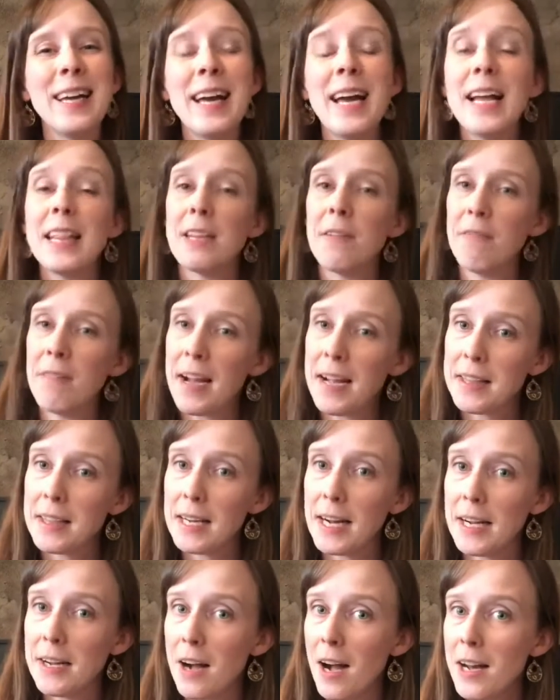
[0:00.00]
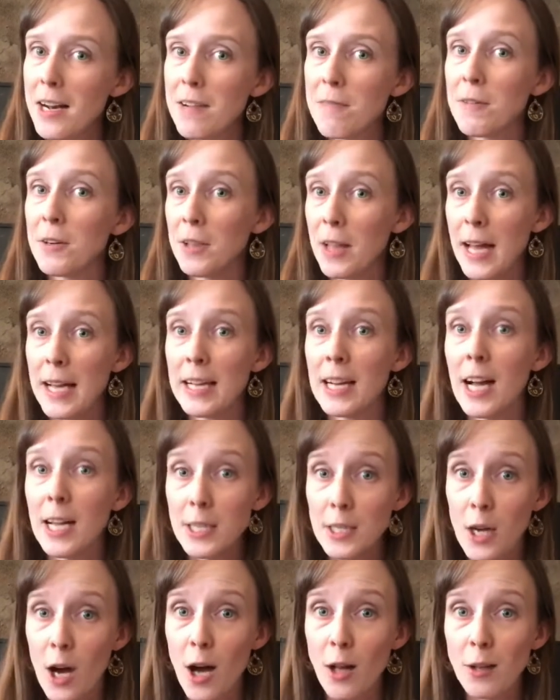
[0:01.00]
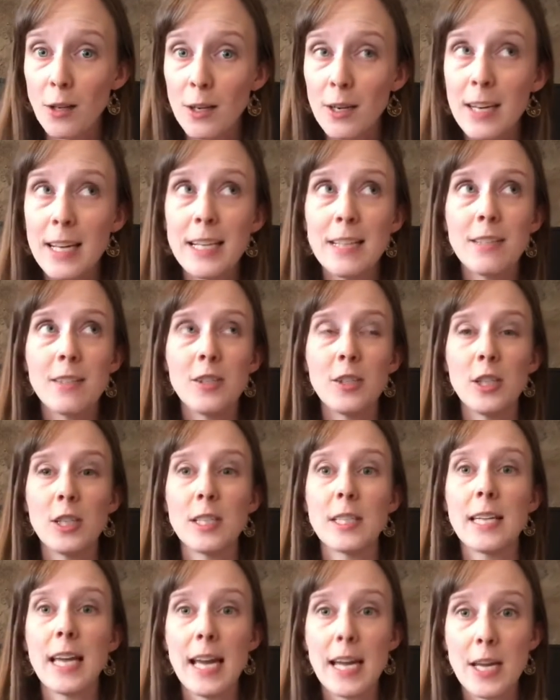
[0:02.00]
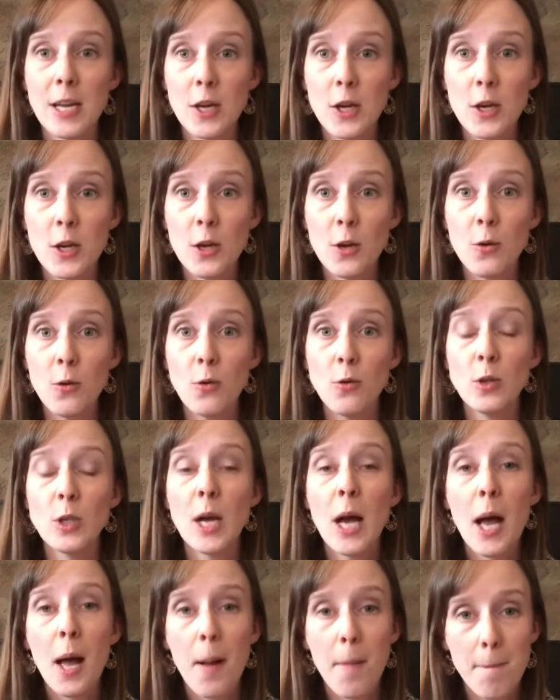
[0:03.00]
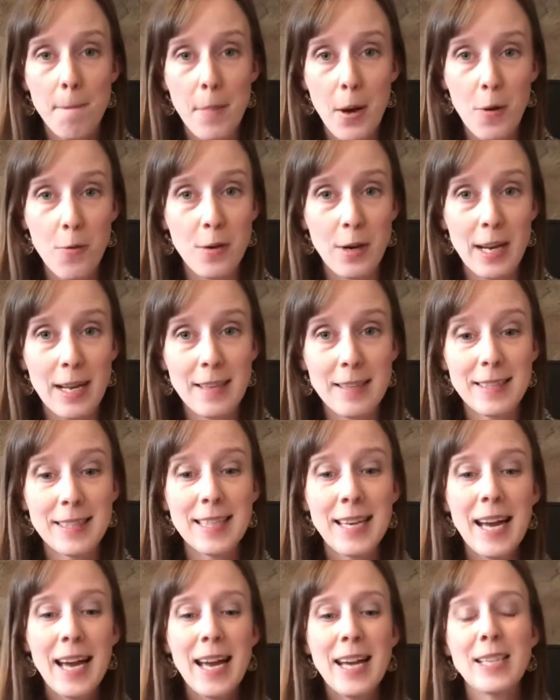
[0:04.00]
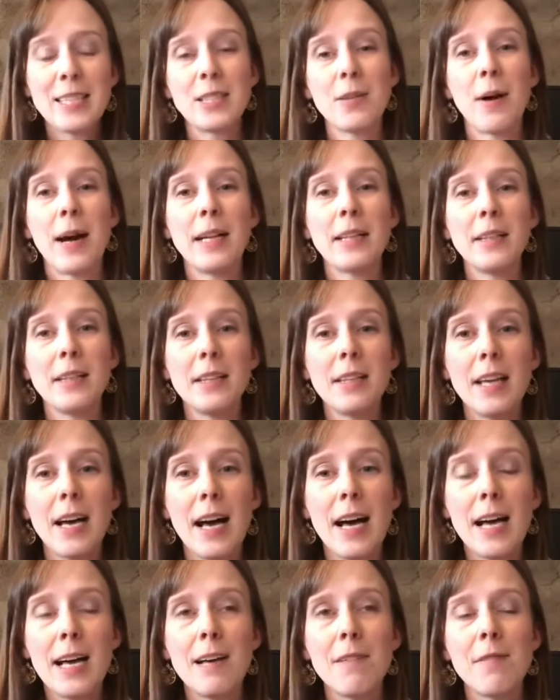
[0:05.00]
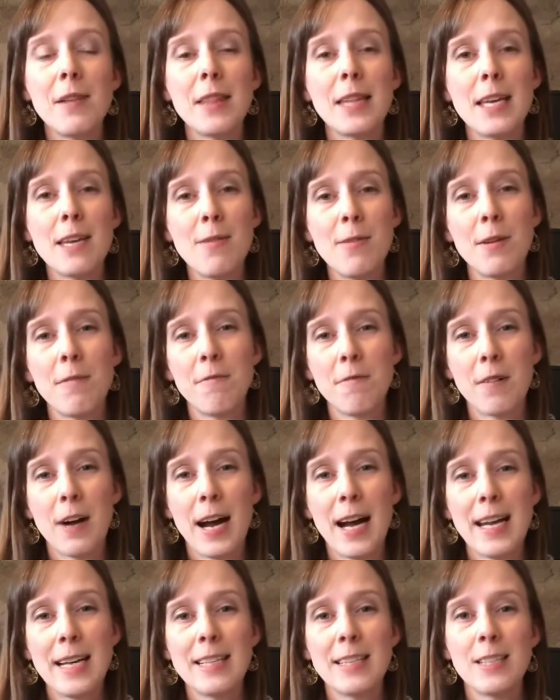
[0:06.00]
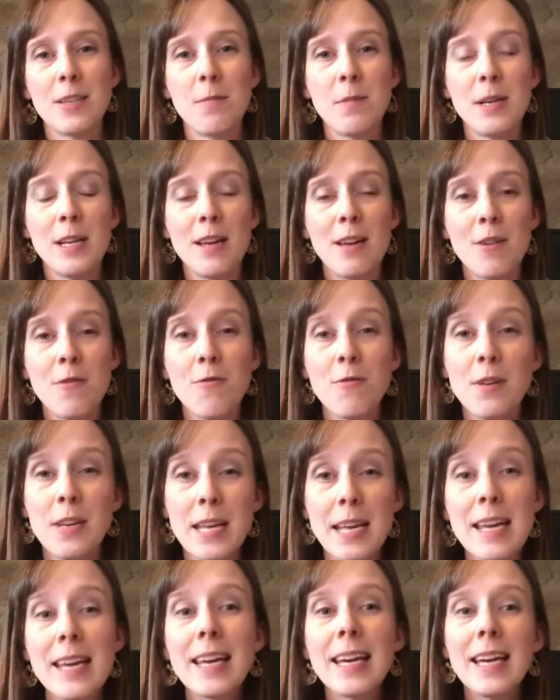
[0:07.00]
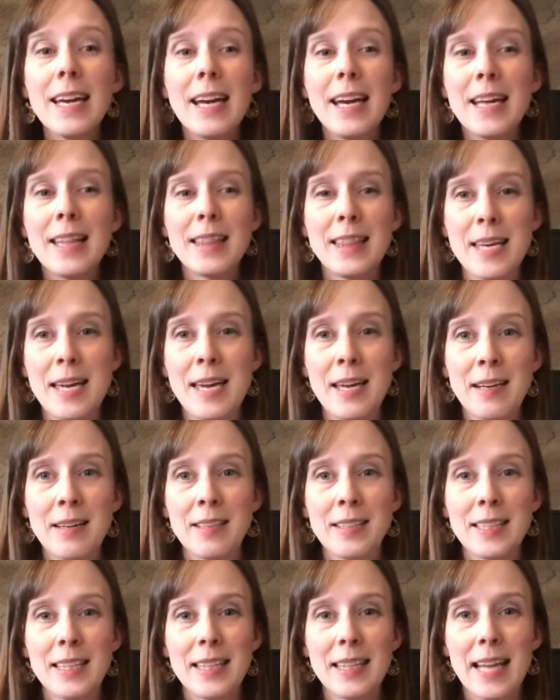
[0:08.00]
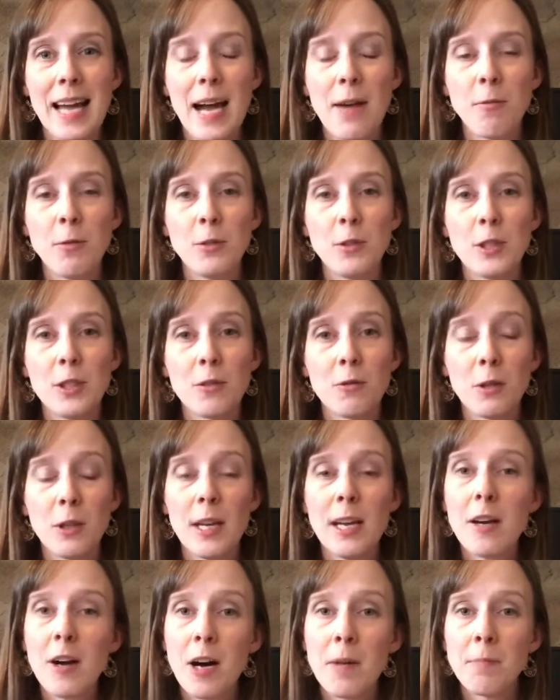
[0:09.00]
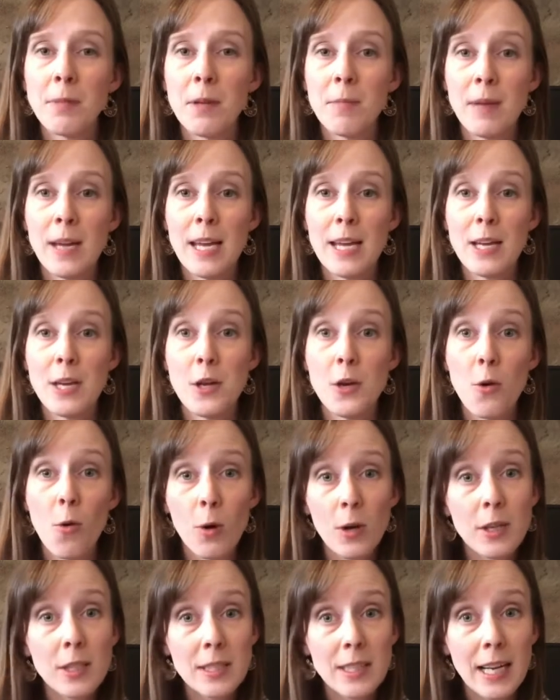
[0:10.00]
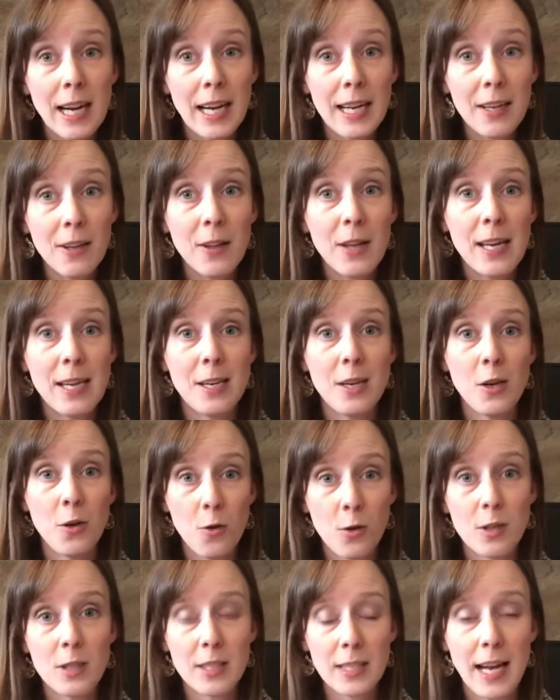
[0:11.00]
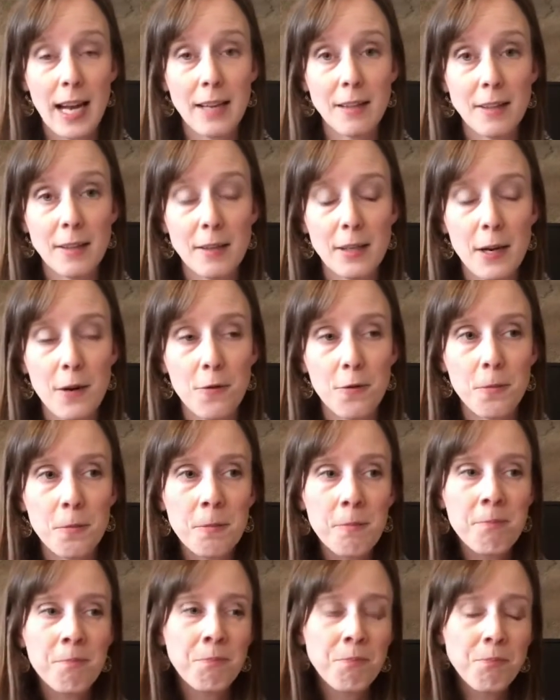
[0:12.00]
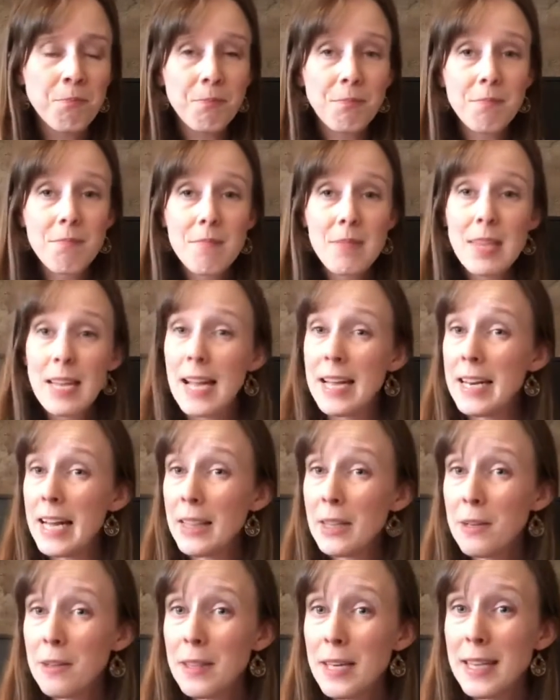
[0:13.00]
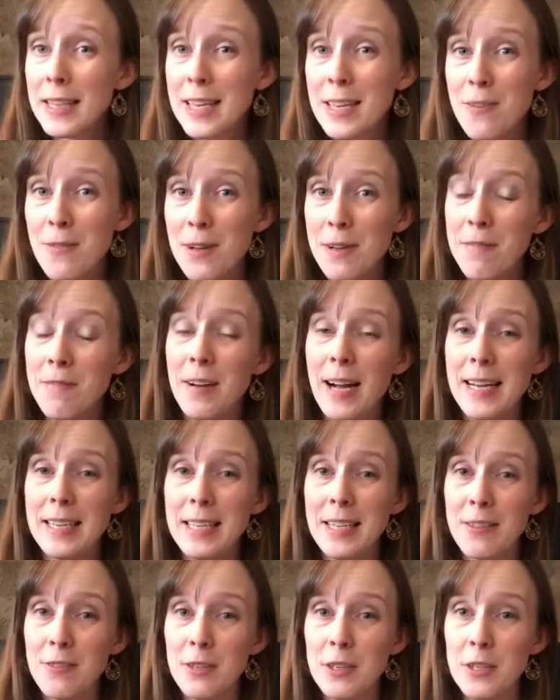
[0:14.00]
the fact that I got it for like $1 is just a huge bonus. So I love that you can find so many unique things that will just really complement your style and your style alone. Another thing that you can find at thrift